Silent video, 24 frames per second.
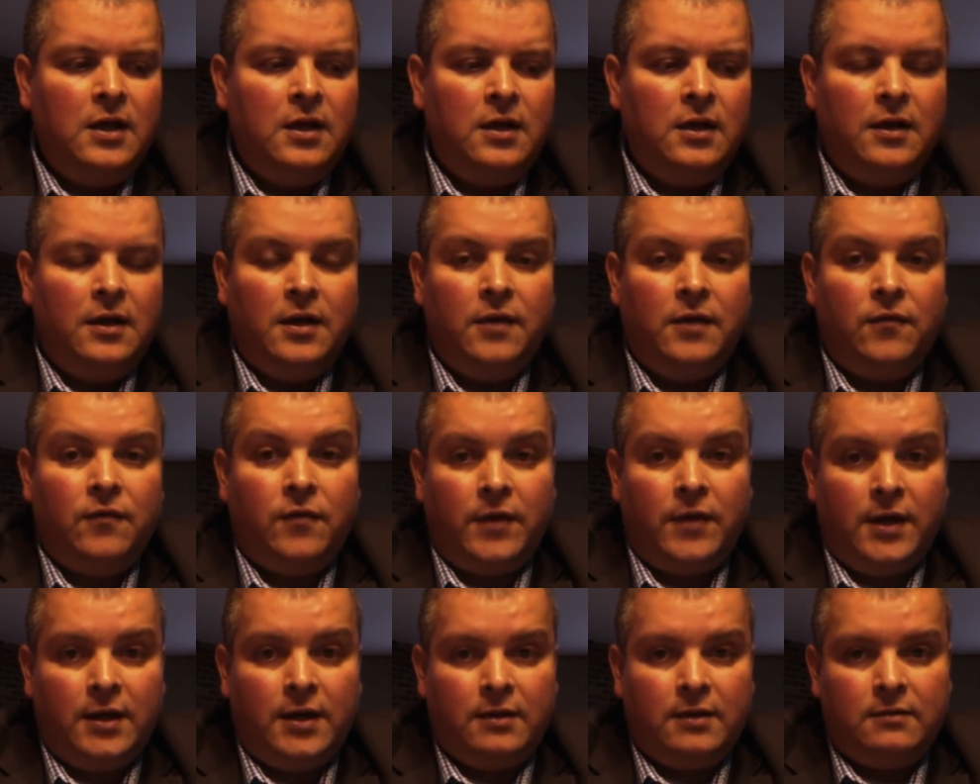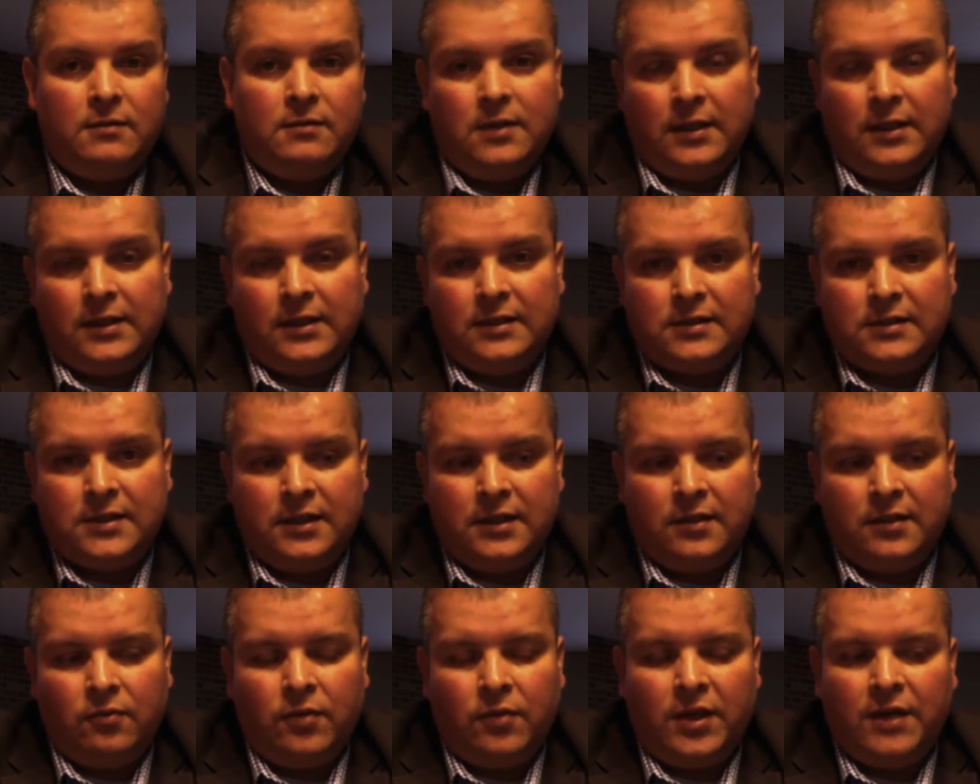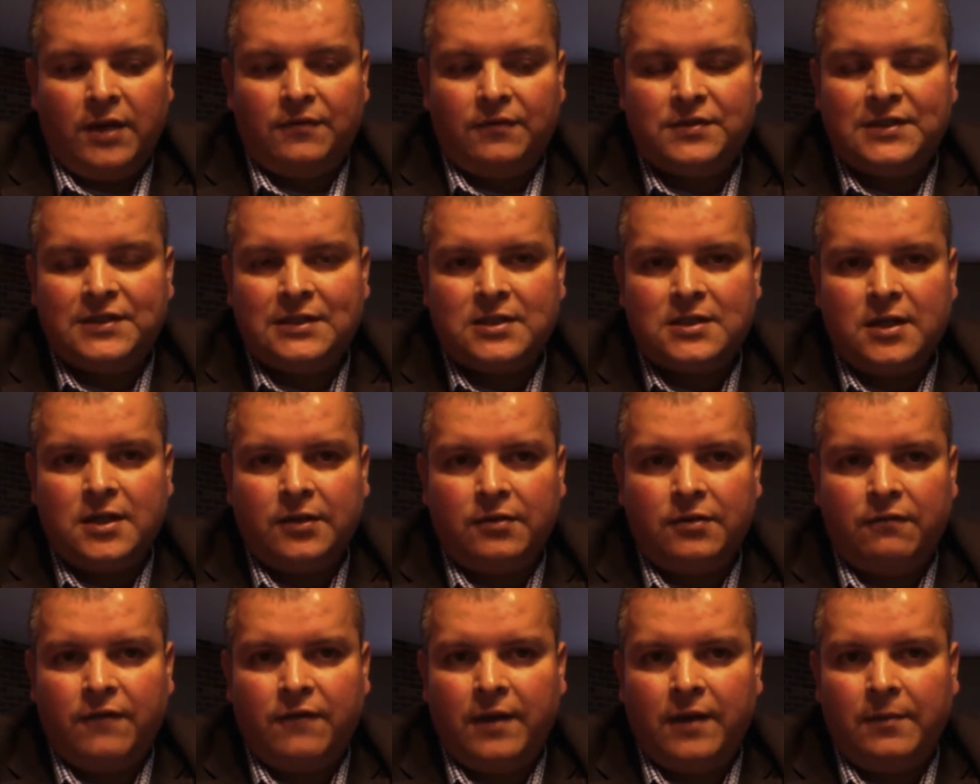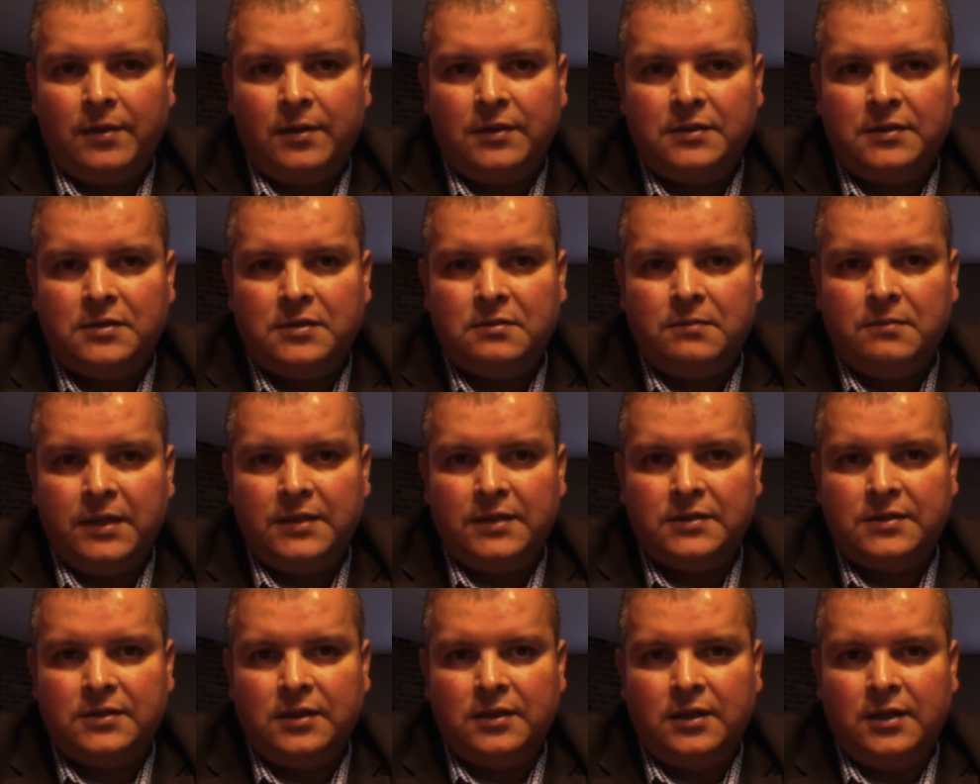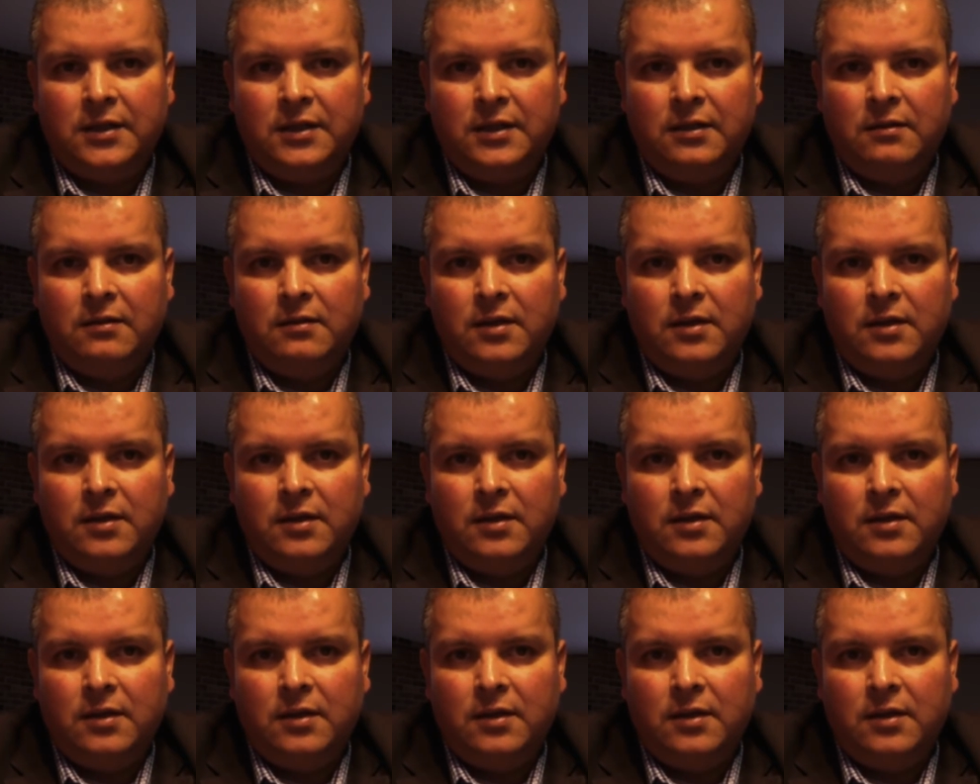And for that, I can say that we have 600 families, basically,